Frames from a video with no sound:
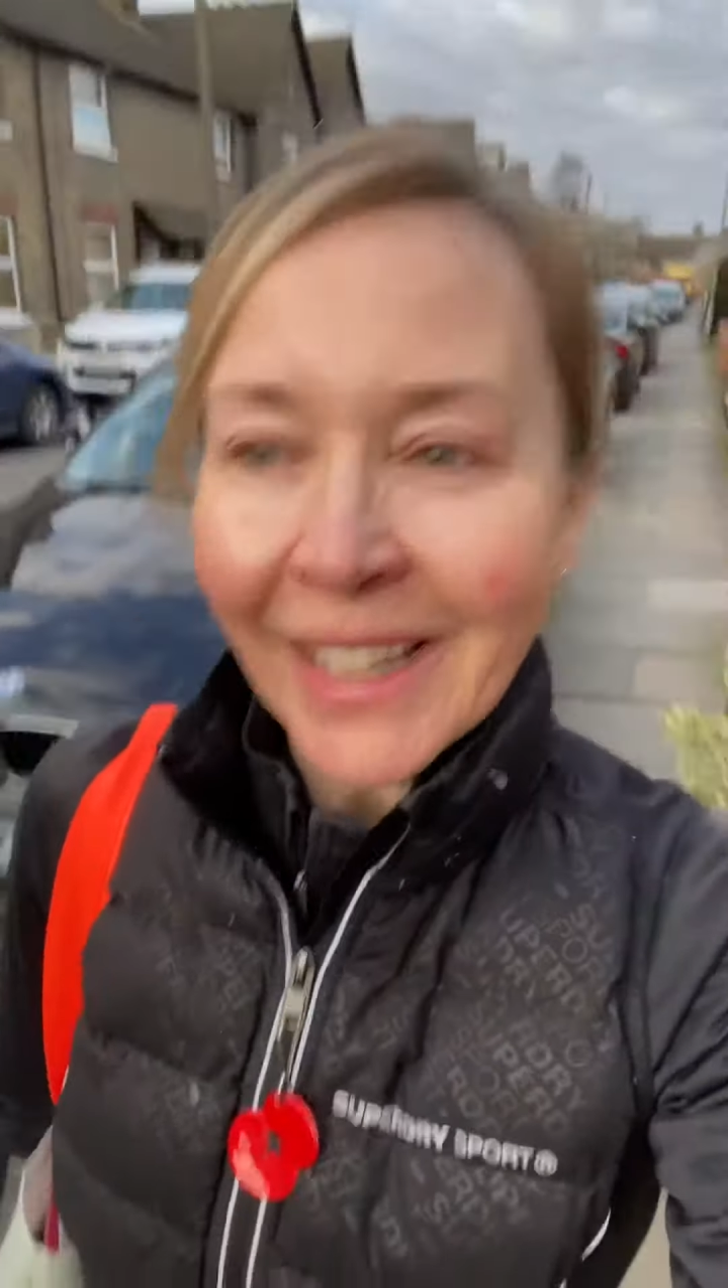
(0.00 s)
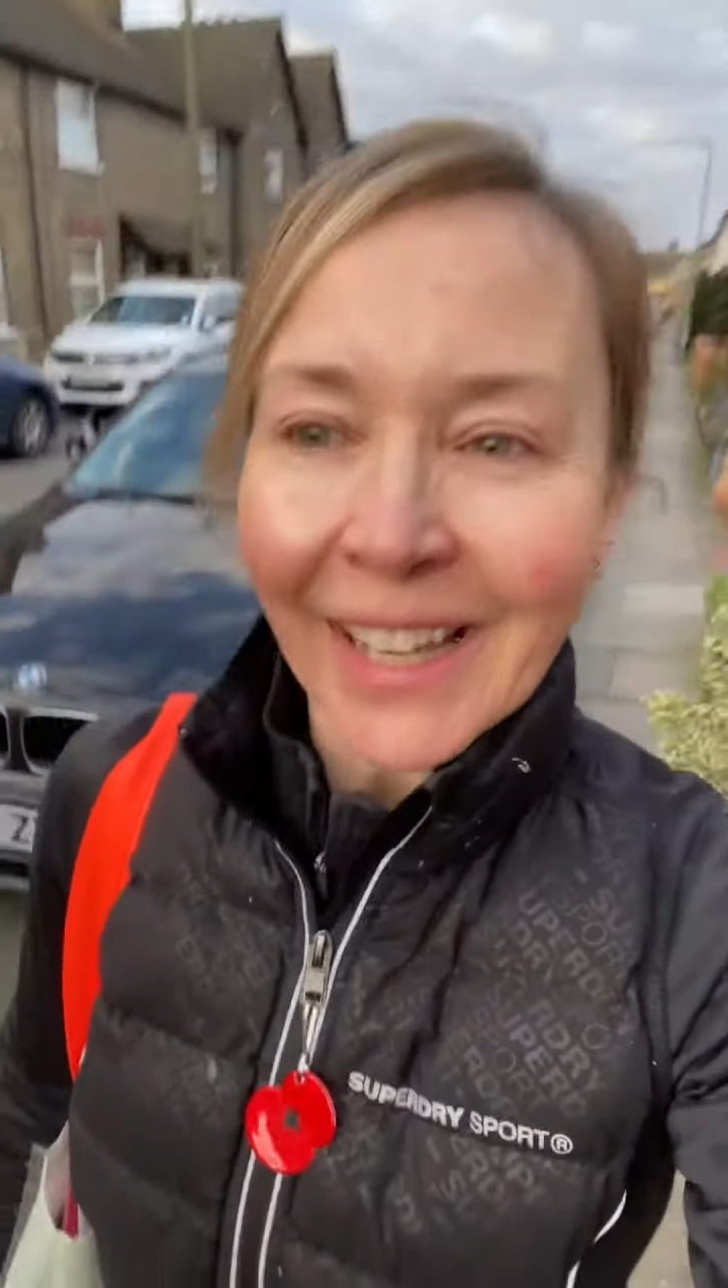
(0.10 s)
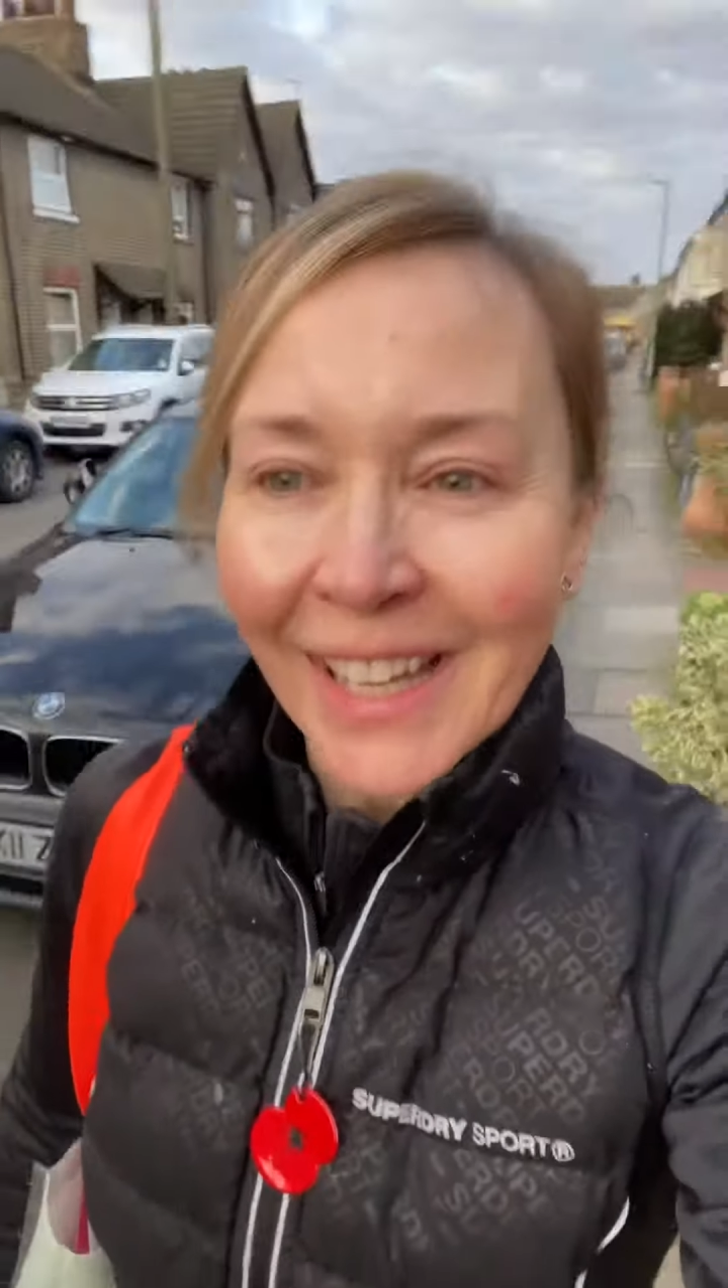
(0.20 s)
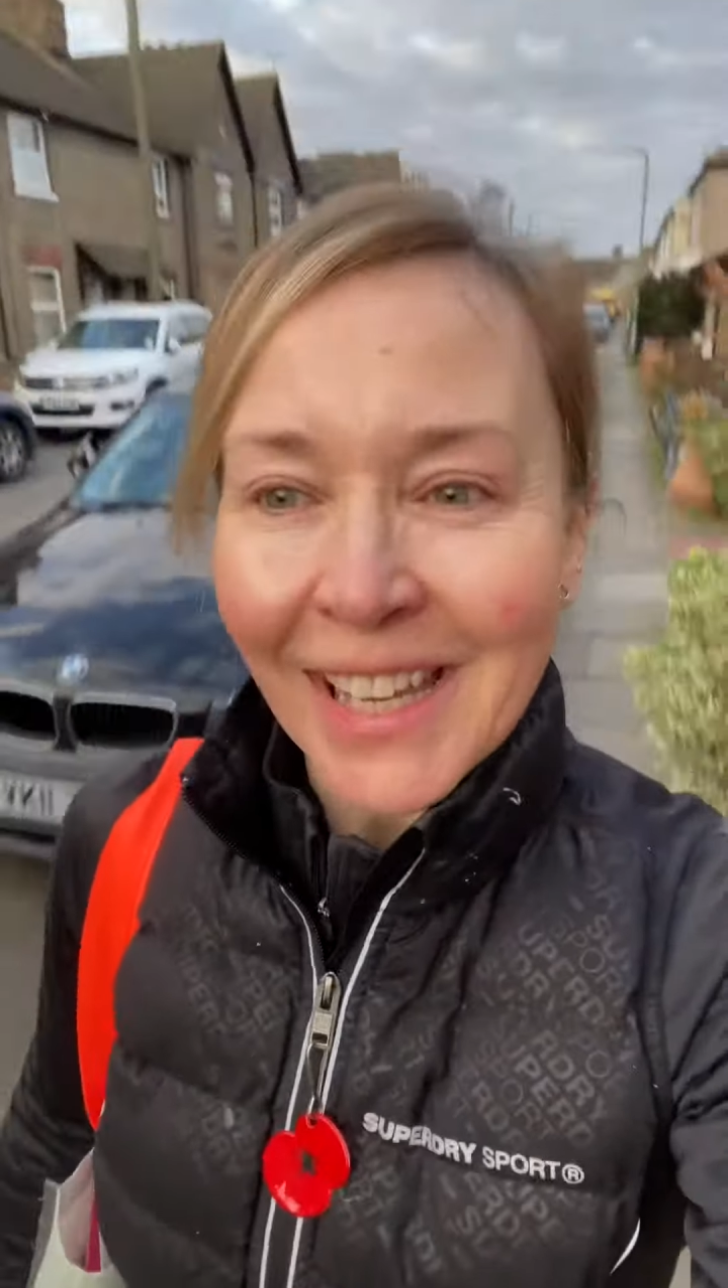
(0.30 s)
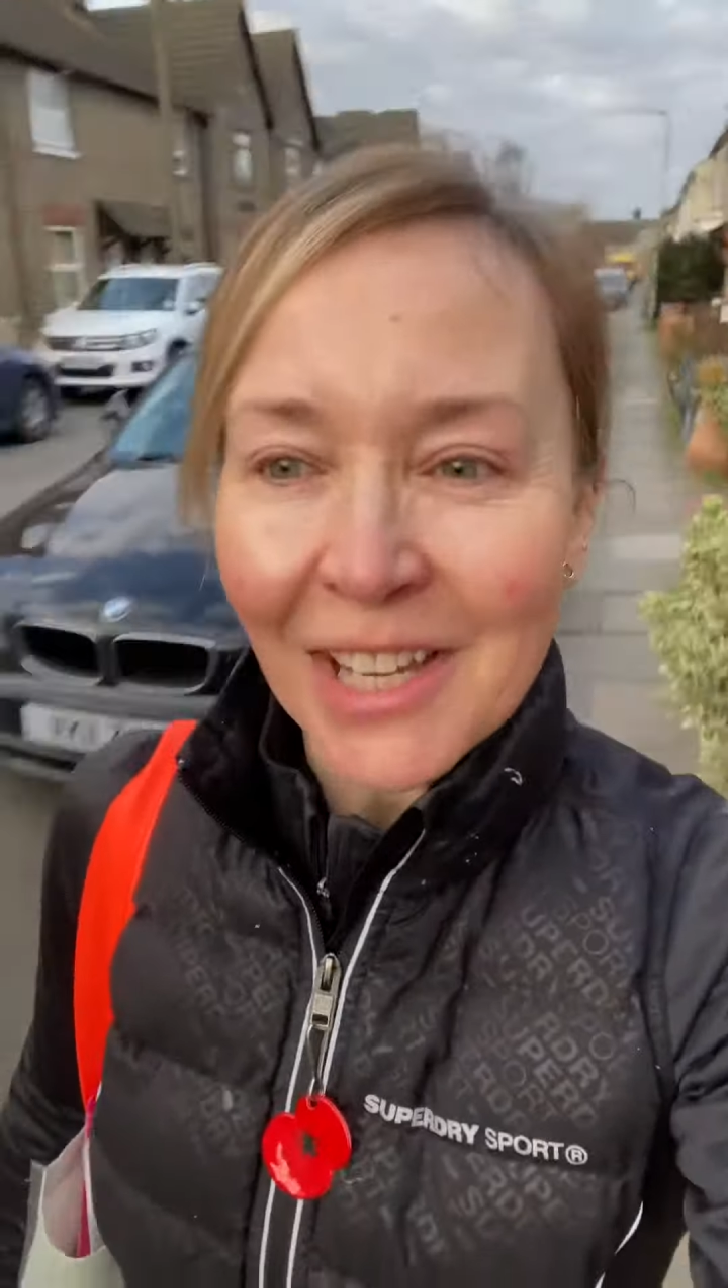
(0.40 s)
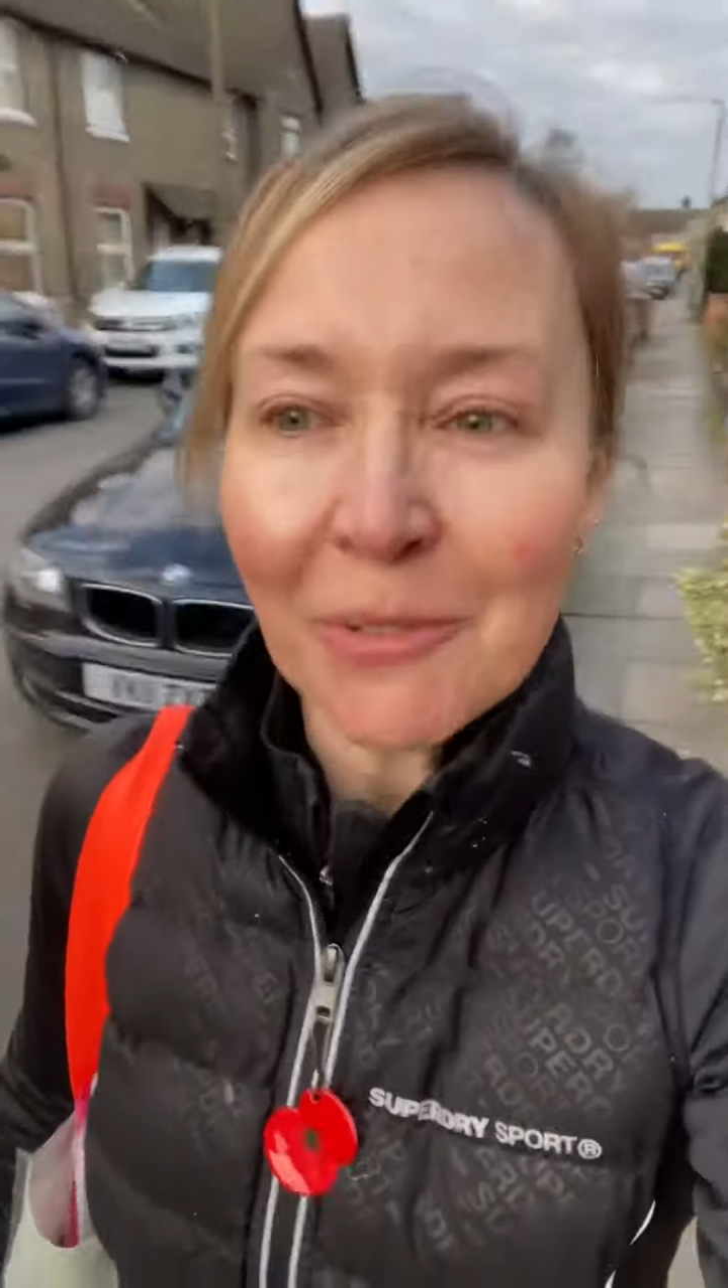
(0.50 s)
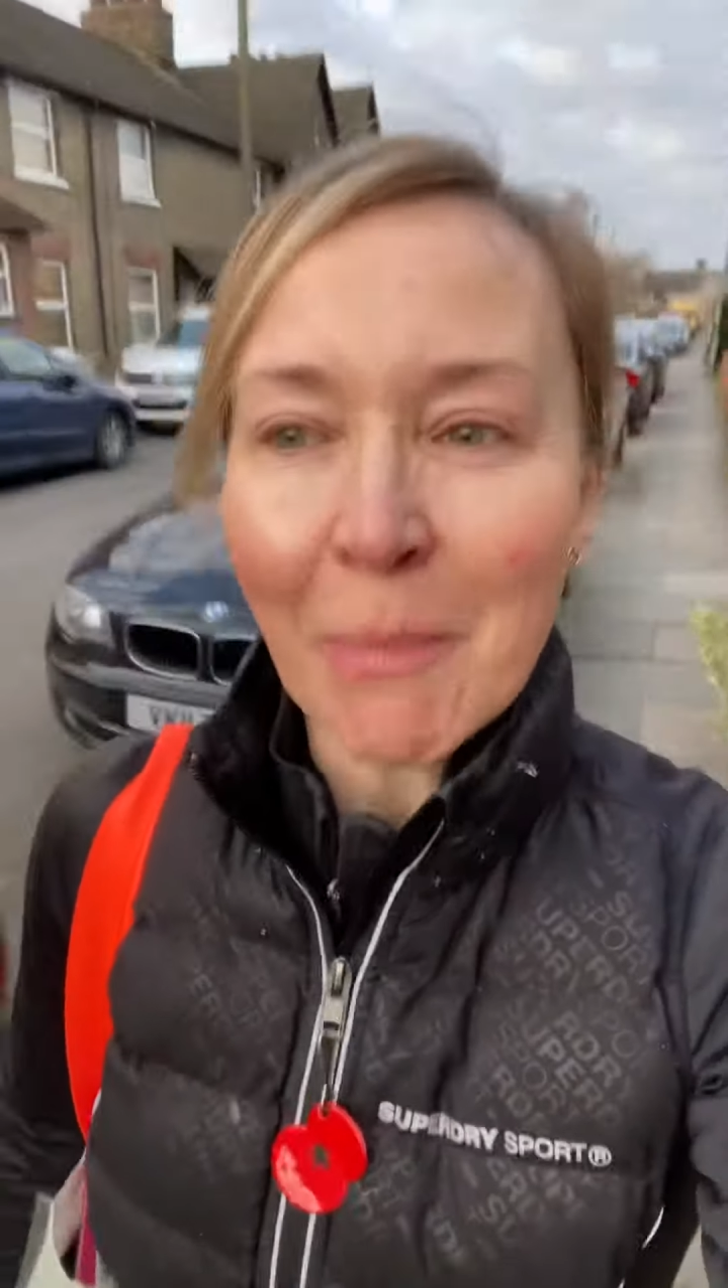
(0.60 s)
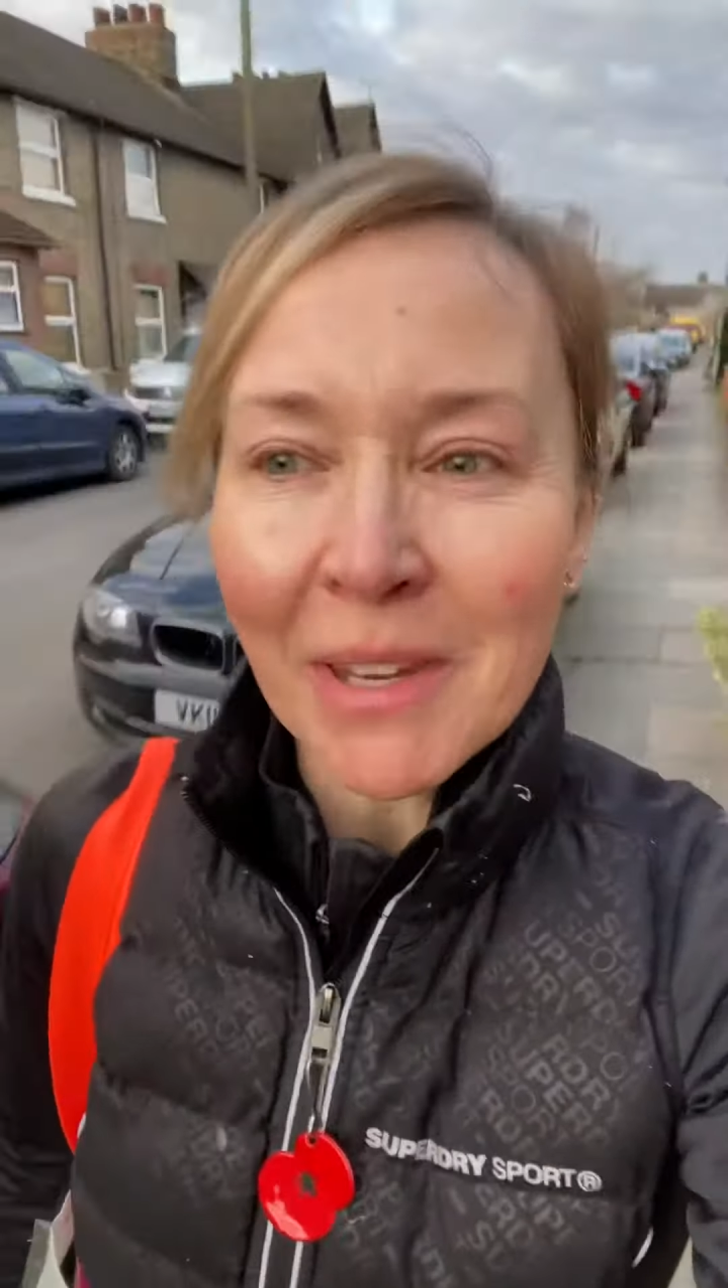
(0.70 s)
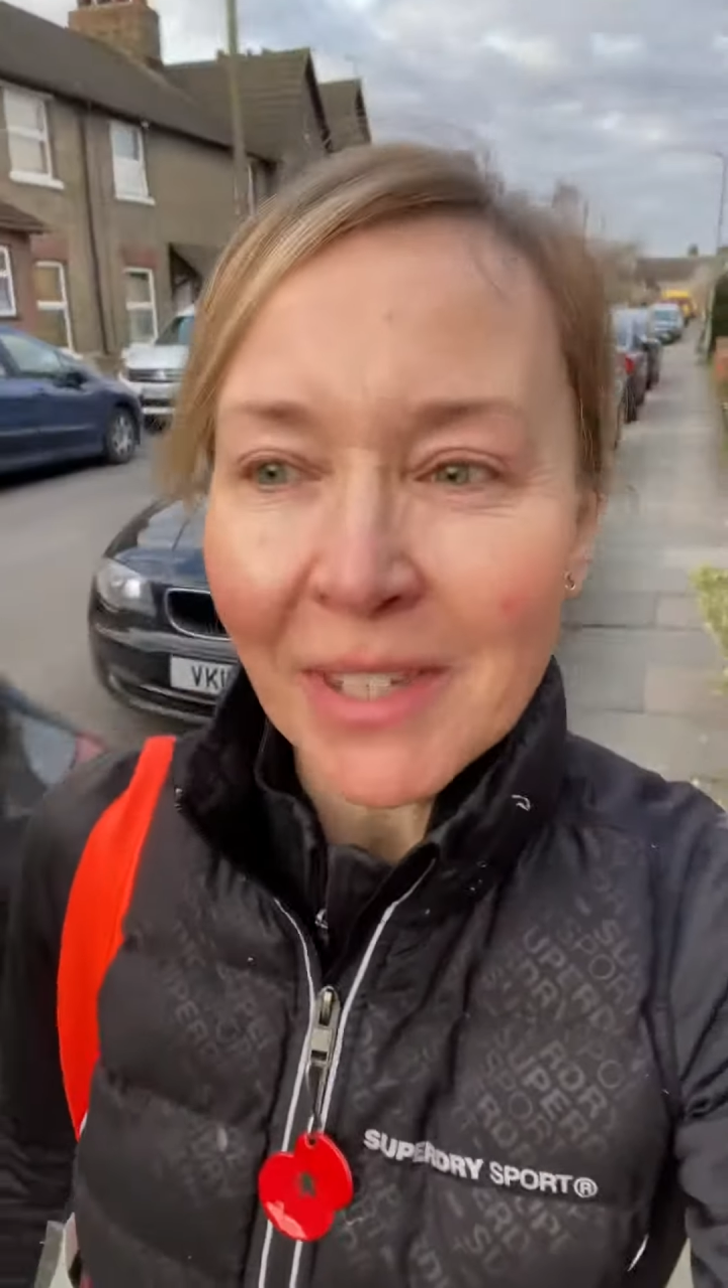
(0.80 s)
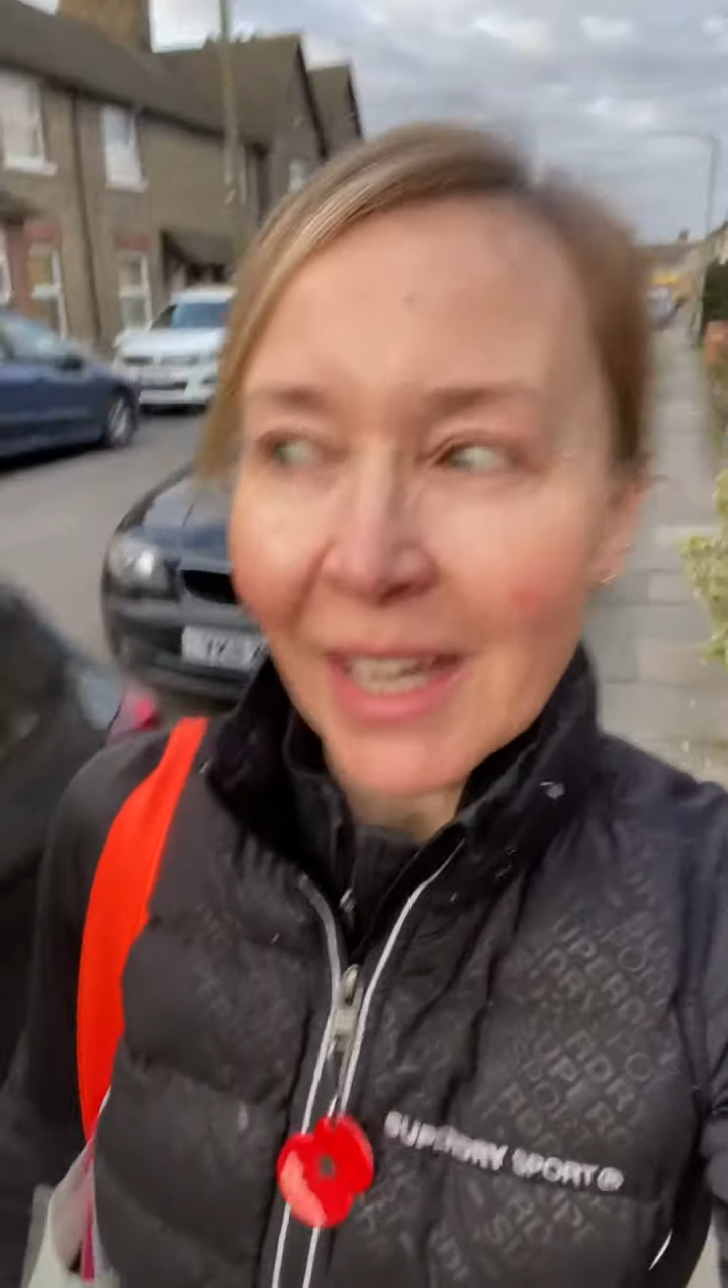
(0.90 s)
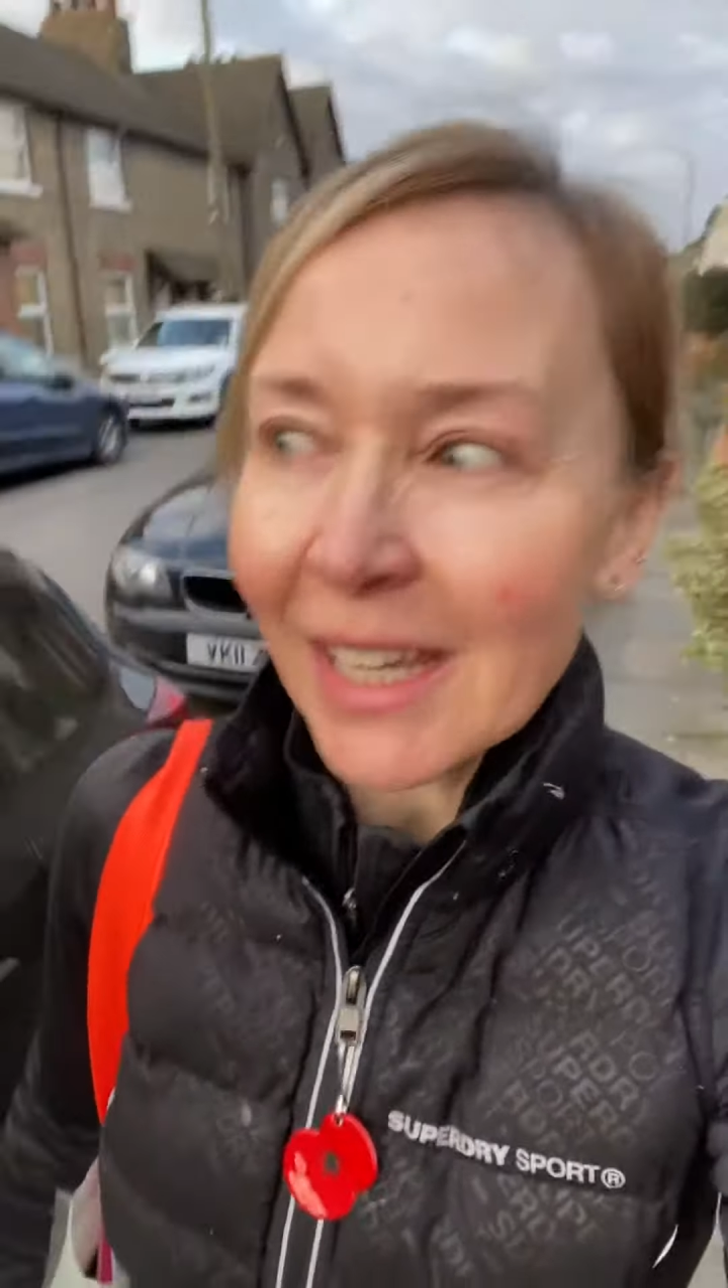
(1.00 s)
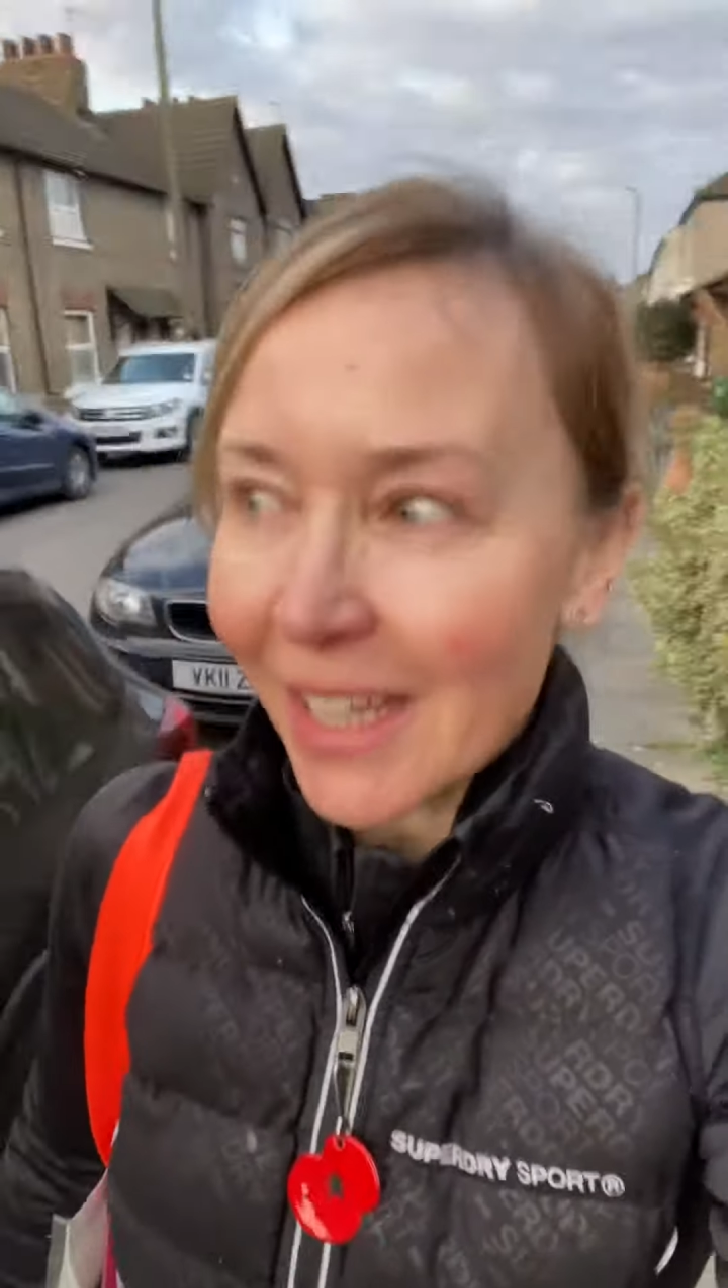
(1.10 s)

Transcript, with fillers: It is Monday.